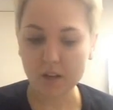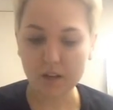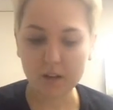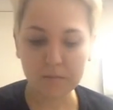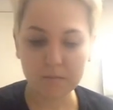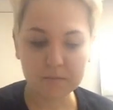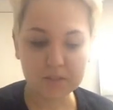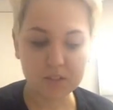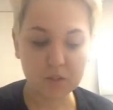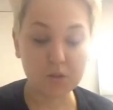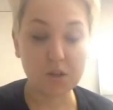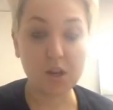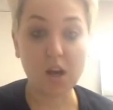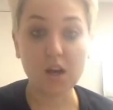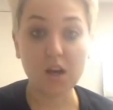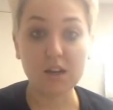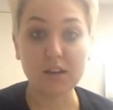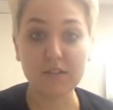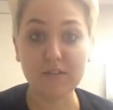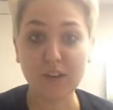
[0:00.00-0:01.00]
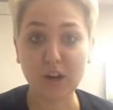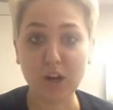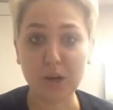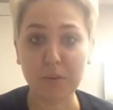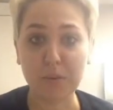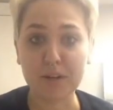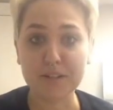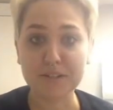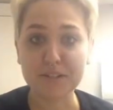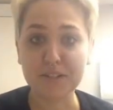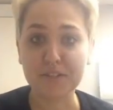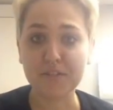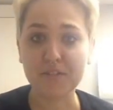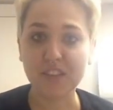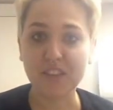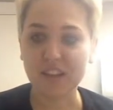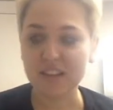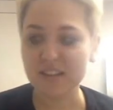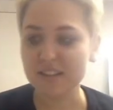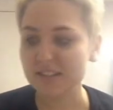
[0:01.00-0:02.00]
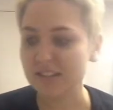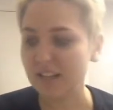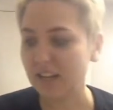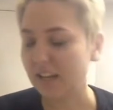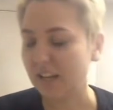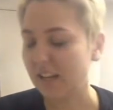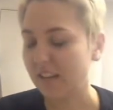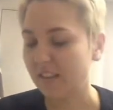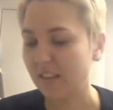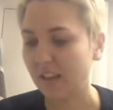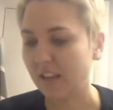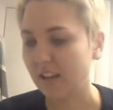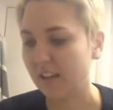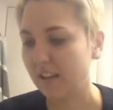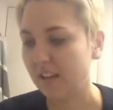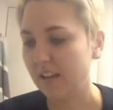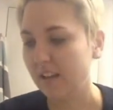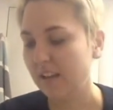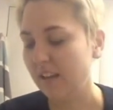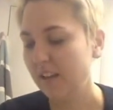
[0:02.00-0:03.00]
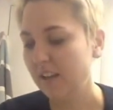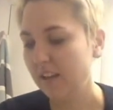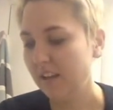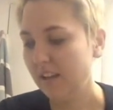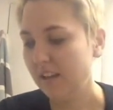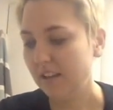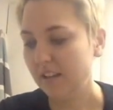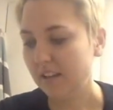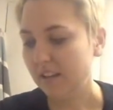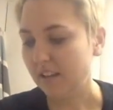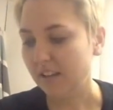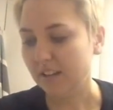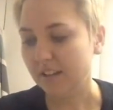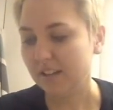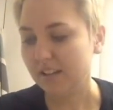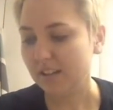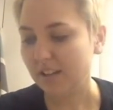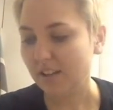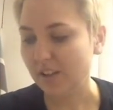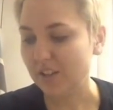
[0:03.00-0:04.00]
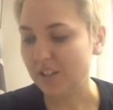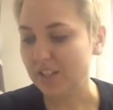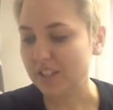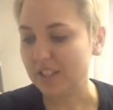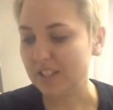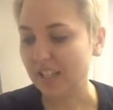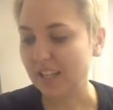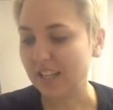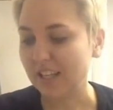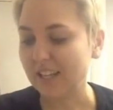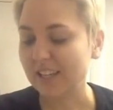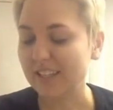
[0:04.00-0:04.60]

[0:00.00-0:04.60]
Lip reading: so not very positive things that I think are just like,